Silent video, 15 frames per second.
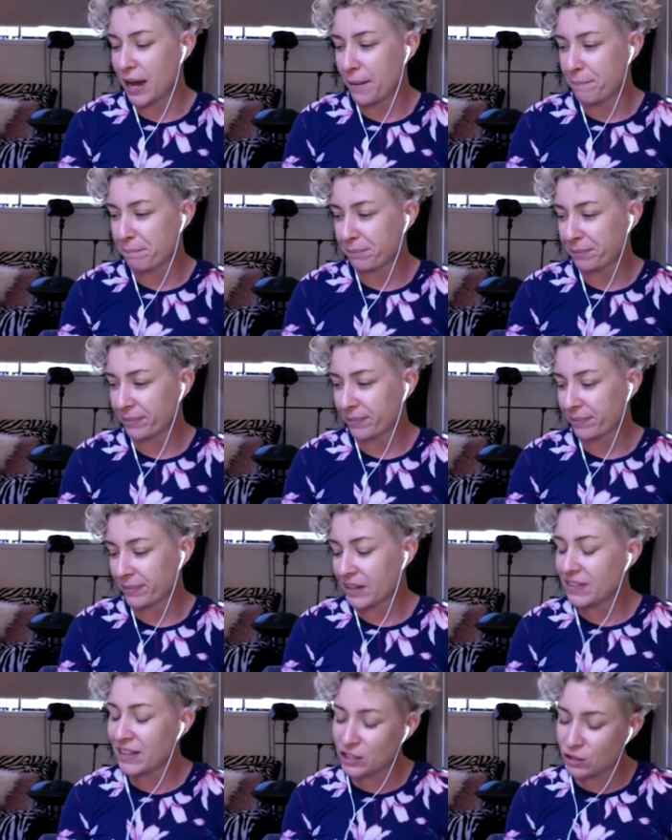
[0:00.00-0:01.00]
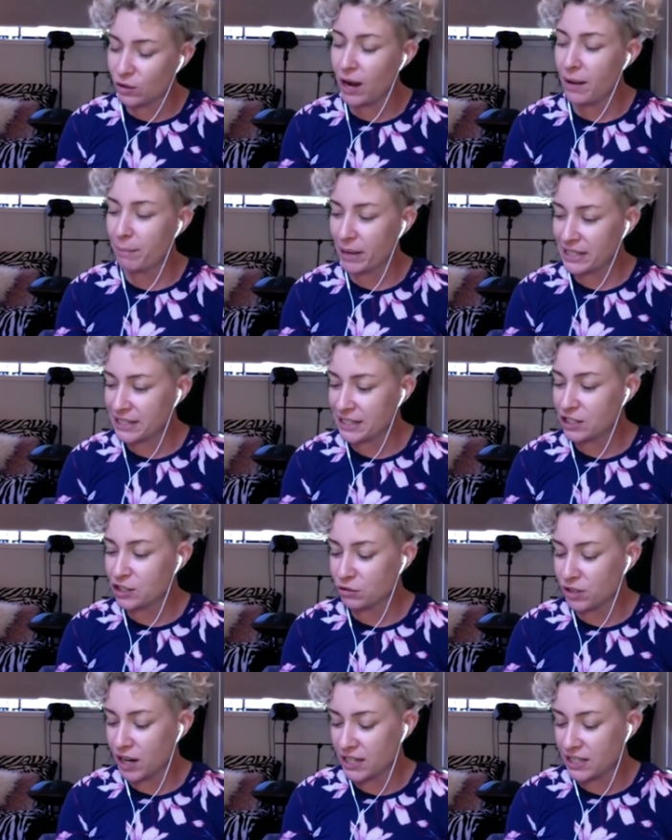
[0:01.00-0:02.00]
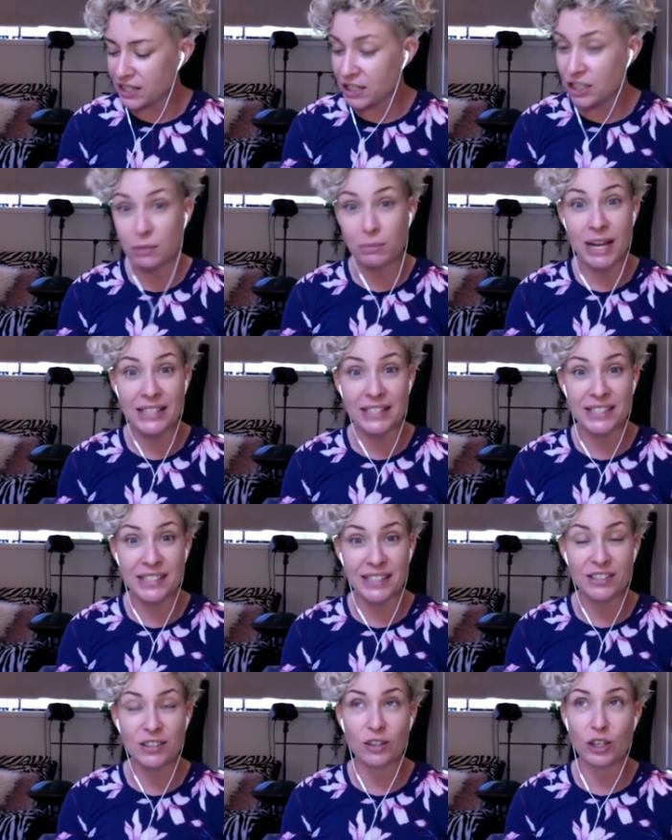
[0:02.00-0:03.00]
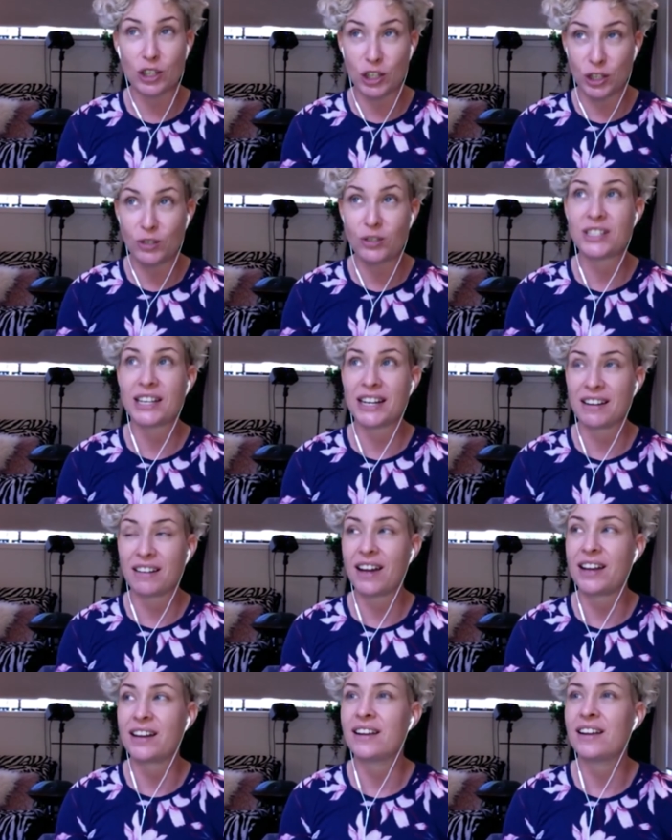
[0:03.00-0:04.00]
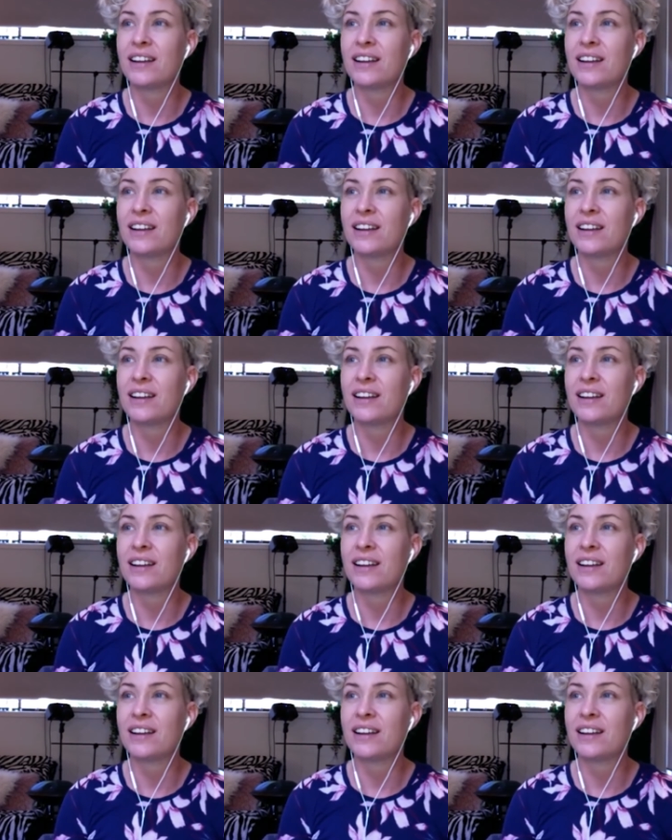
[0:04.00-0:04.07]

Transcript: um, that's right, my sister and I did gymnastics on a Tuesday night